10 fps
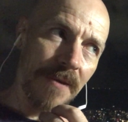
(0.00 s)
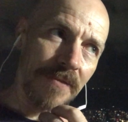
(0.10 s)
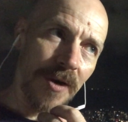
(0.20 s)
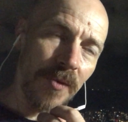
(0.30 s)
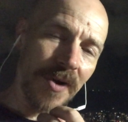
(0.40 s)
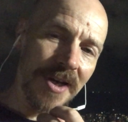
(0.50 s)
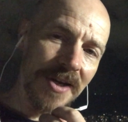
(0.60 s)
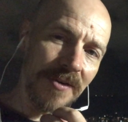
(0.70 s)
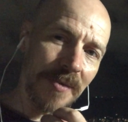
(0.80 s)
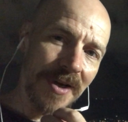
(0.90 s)
the whole
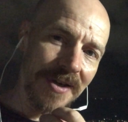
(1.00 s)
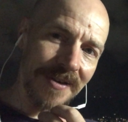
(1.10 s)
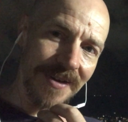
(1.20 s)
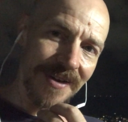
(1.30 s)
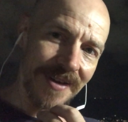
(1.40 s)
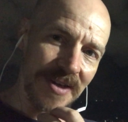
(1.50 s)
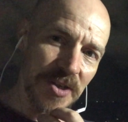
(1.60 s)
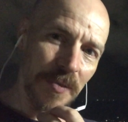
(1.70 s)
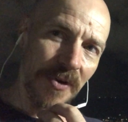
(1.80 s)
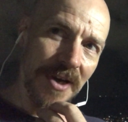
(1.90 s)
idea about
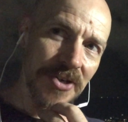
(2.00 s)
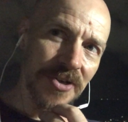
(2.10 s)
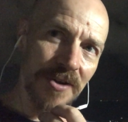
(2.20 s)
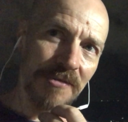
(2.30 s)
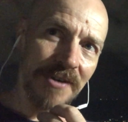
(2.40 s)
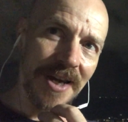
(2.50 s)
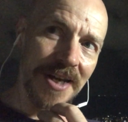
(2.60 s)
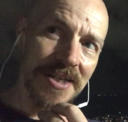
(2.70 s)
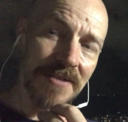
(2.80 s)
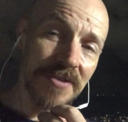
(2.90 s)
inspiration and
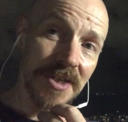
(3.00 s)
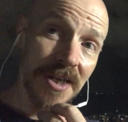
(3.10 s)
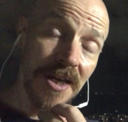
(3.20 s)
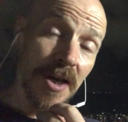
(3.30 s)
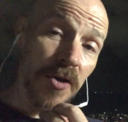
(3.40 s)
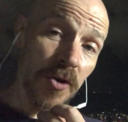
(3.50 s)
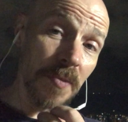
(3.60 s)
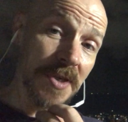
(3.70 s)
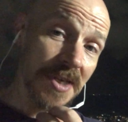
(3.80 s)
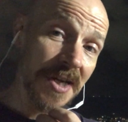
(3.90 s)
creativity could
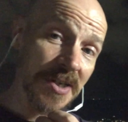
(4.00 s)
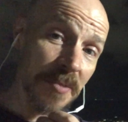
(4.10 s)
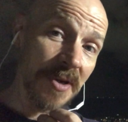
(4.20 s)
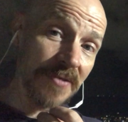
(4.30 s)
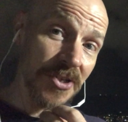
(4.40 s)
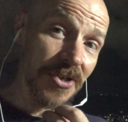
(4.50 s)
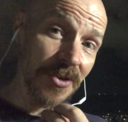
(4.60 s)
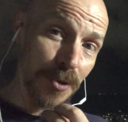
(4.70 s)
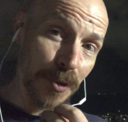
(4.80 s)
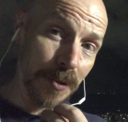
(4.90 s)
be seen as a bit of a
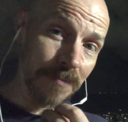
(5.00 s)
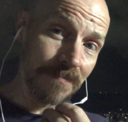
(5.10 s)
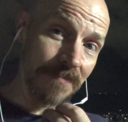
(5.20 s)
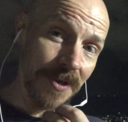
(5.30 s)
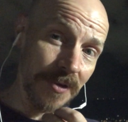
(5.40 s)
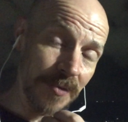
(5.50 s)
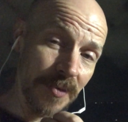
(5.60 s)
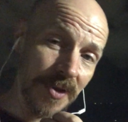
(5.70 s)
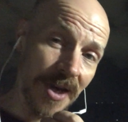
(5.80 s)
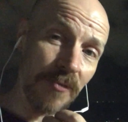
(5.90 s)
circle. You know,
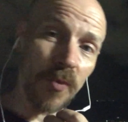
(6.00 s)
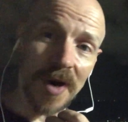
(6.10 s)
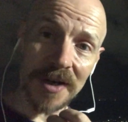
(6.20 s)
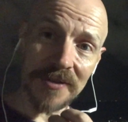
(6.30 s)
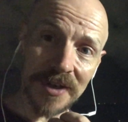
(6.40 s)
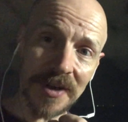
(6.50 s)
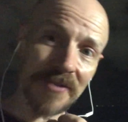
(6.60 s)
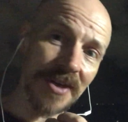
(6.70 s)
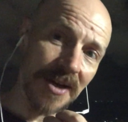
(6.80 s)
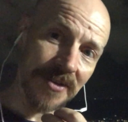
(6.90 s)
you have one and then you have
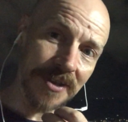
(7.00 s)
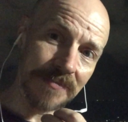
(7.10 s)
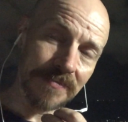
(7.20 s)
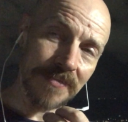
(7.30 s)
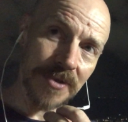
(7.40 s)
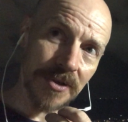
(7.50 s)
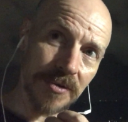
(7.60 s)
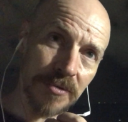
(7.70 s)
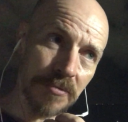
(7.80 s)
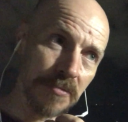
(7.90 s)
the other. So
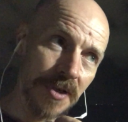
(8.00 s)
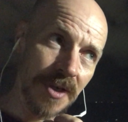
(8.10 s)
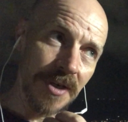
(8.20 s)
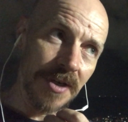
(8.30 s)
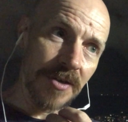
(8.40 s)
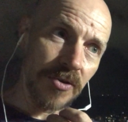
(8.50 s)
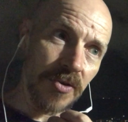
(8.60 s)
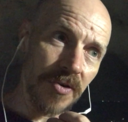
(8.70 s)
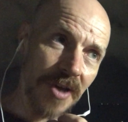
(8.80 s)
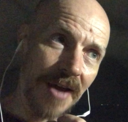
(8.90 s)
you
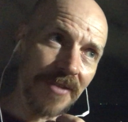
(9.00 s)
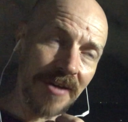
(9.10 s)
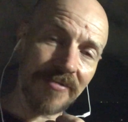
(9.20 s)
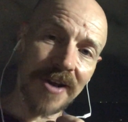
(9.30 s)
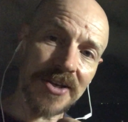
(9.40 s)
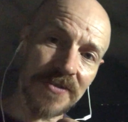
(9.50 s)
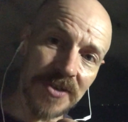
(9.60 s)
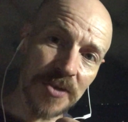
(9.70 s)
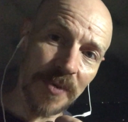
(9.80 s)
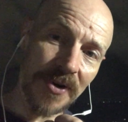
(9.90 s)
could have that flash of
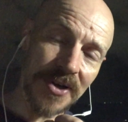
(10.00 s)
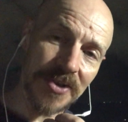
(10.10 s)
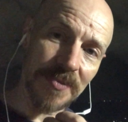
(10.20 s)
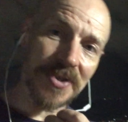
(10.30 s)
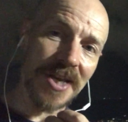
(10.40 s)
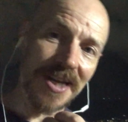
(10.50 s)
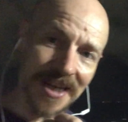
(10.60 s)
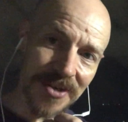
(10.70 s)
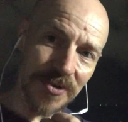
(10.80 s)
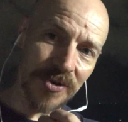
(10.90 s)
inspiration which then
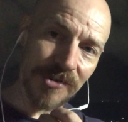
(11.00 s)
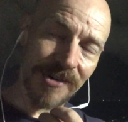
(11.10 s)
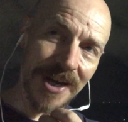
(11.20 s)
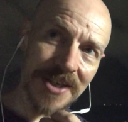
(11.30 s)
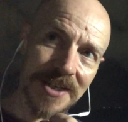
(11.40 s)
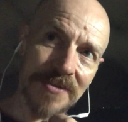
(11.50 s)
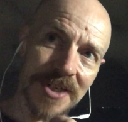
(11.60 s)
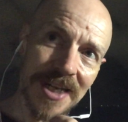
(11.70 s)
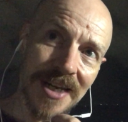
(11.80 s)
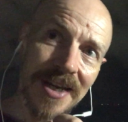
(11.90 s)
leads you to creativity,